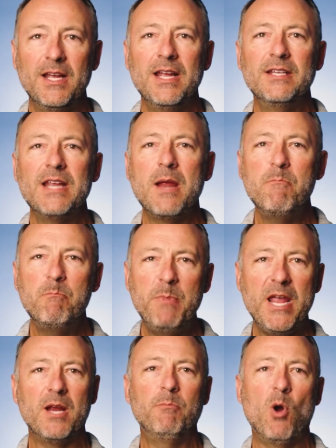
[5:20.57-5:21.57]
is a
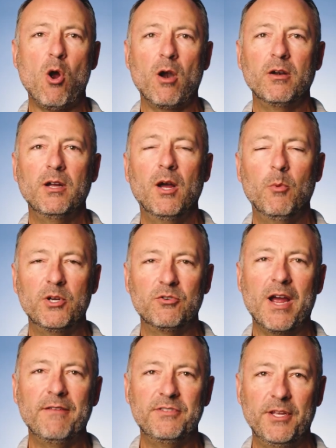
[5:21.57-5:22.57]
big part of what
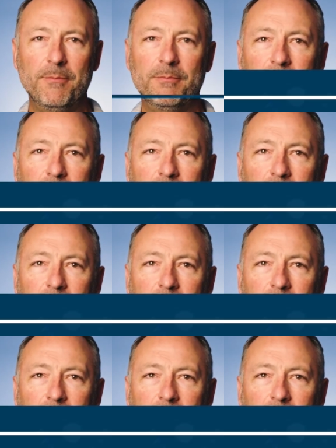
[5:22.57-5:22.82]
drives them.